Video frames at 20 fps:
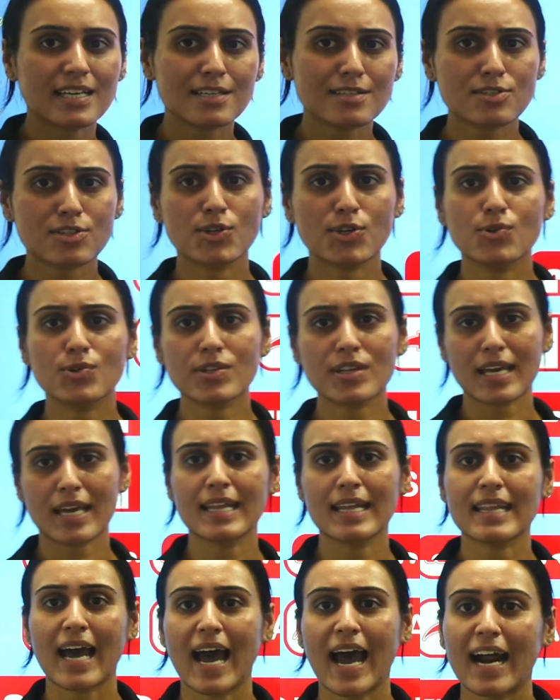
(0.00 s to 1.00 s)
tune
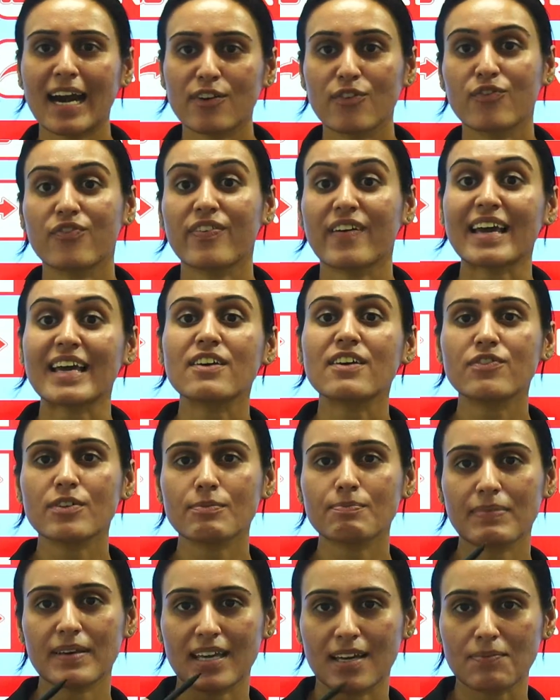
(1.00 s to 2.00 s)
in at 5
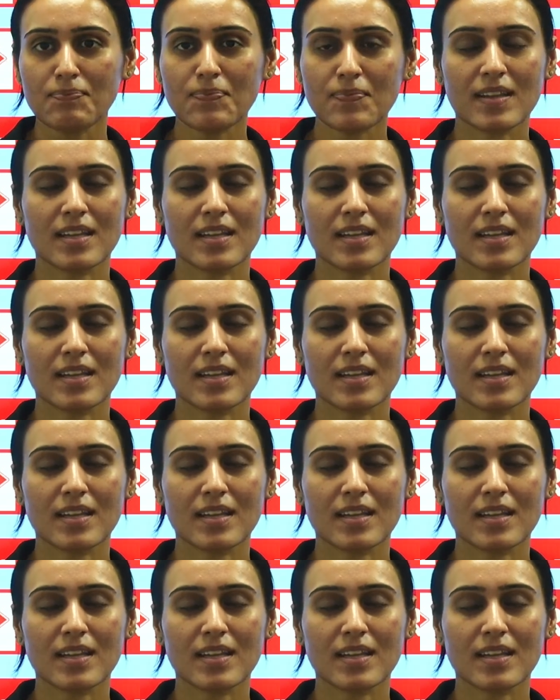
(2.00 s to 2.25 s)
p.m.